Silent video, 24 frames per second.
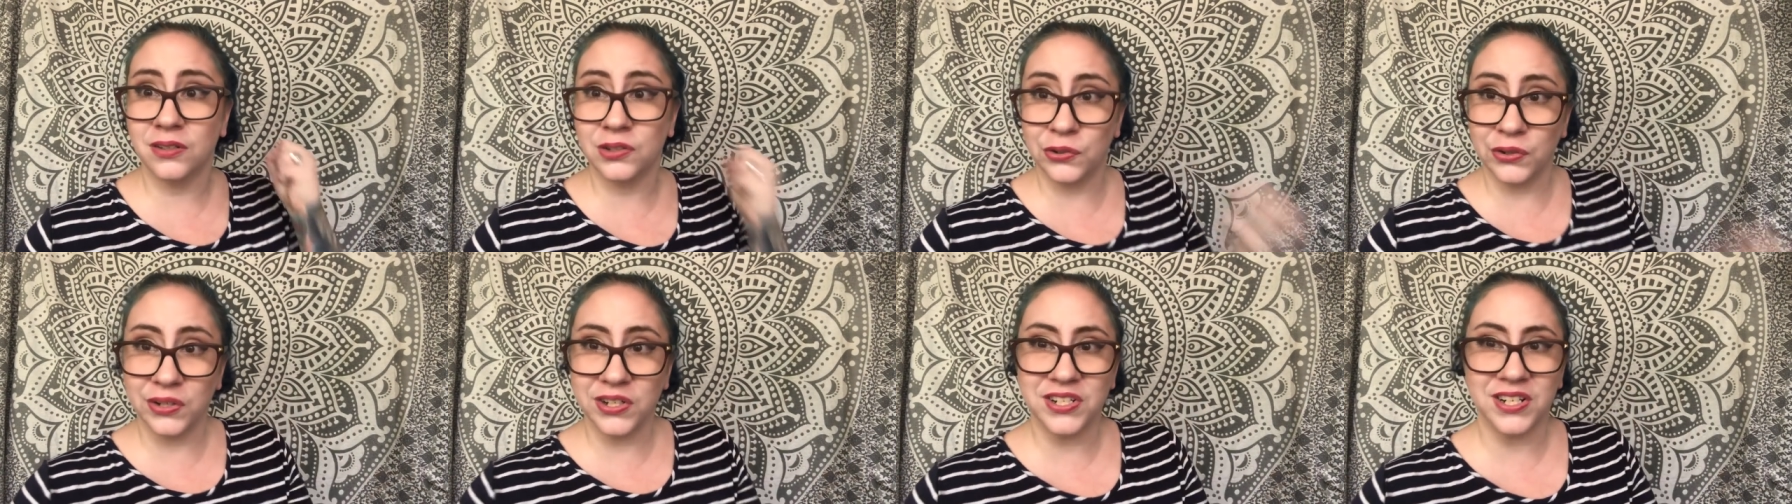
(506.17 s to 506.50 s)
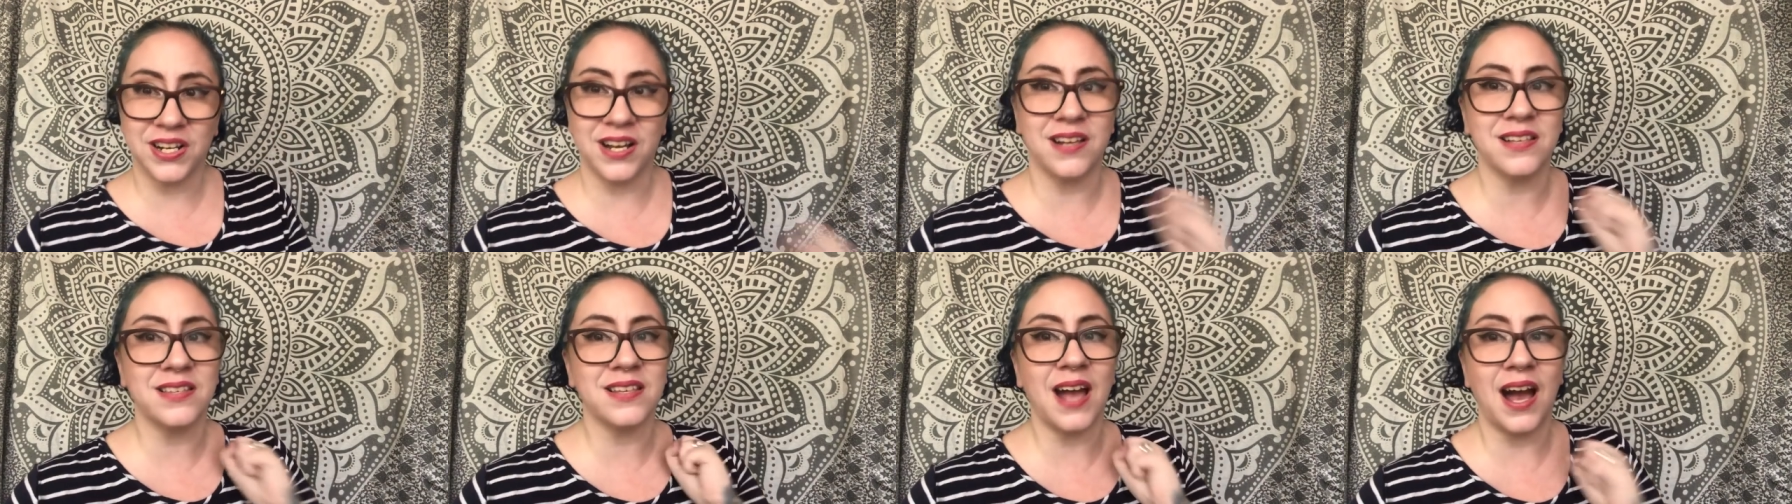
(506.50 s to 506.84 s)

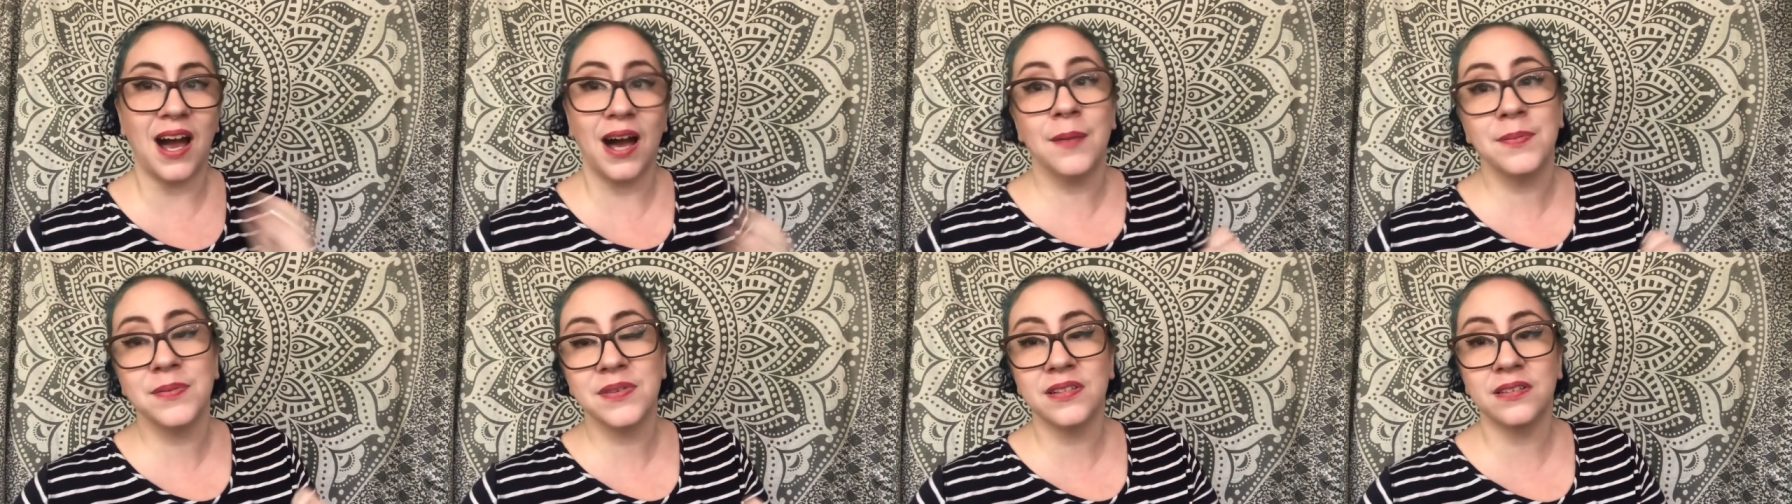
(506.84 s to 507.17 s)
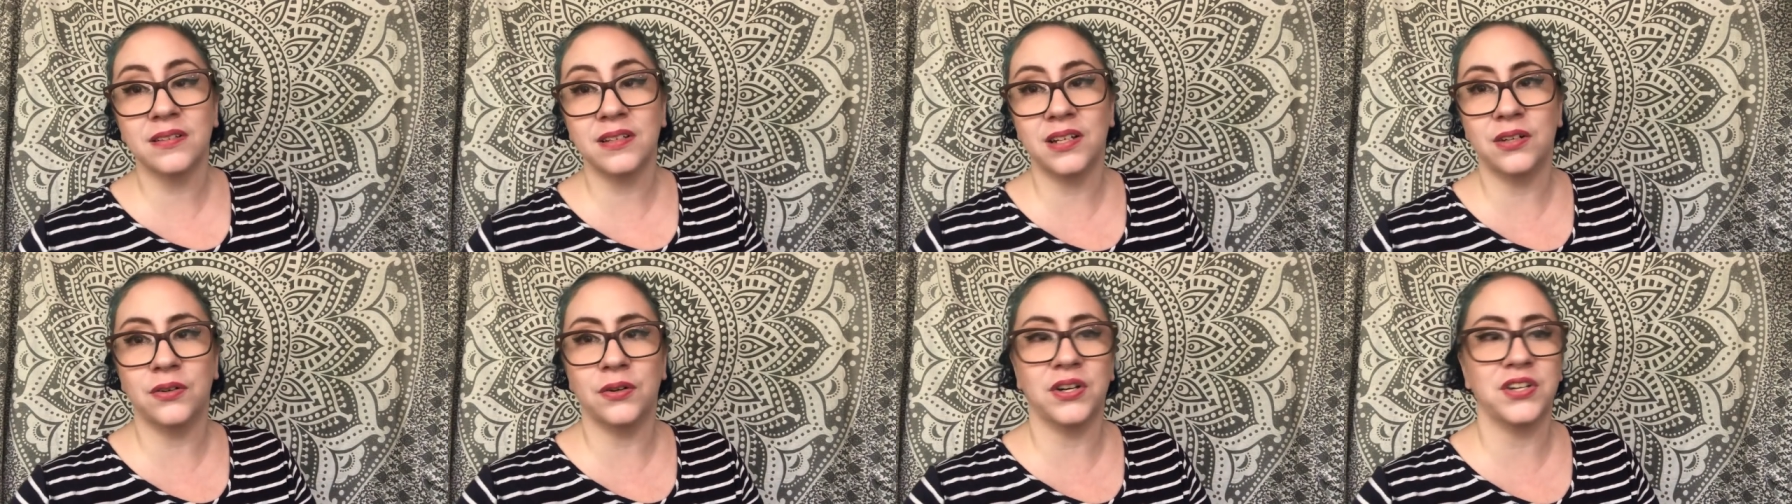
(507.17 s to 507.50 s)
gorgeous,
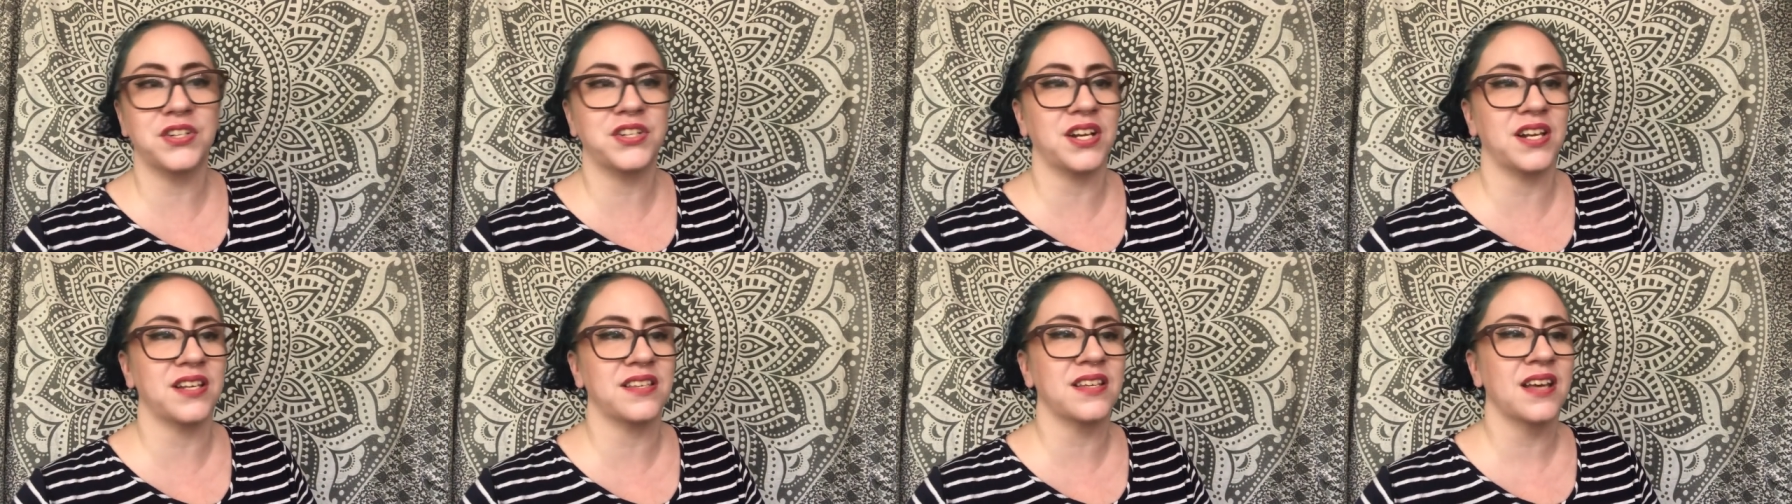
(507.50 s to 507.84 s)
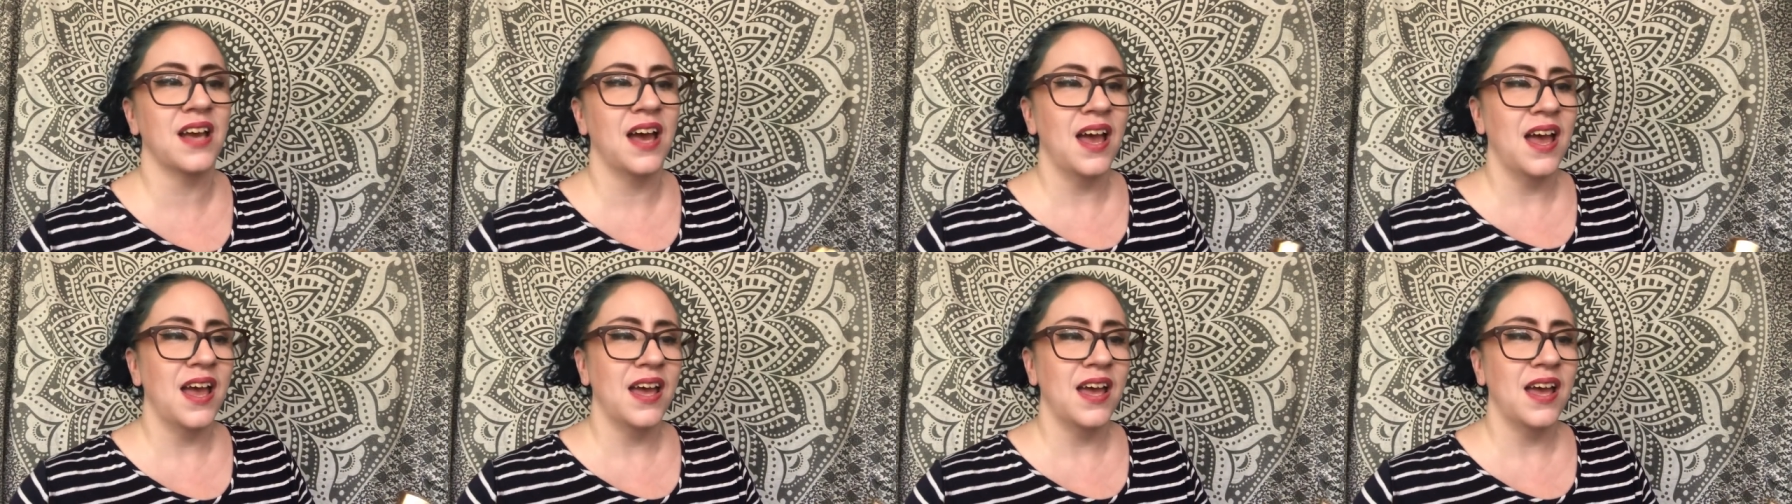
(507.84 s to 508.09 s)
absolutely gorgeous.